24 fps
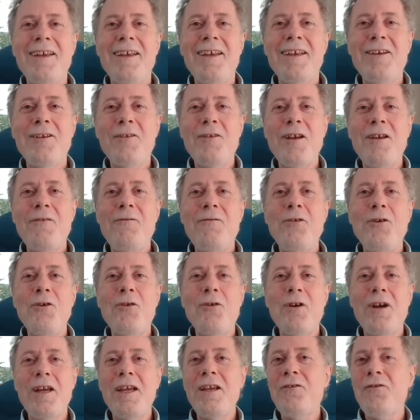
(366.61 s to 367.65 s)
You know, if
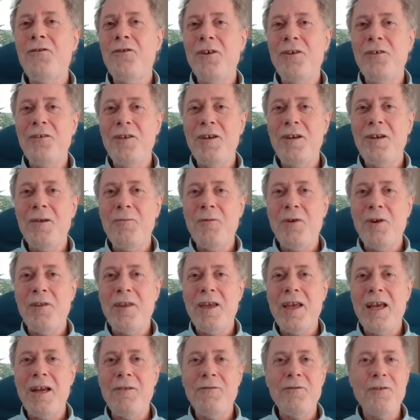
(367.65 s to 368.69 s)
you're interested in what
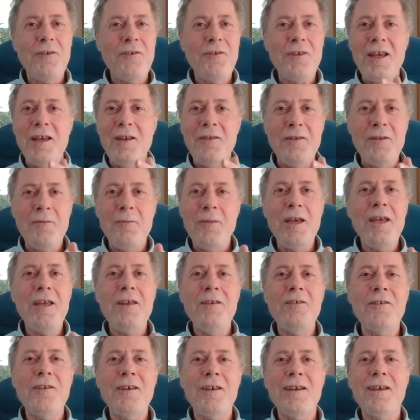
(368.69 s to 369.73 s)
they have to say, it's
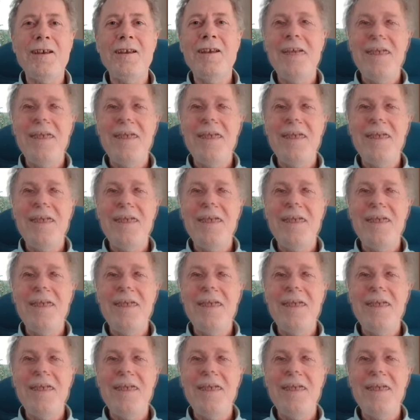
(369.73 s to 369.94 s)
amazing.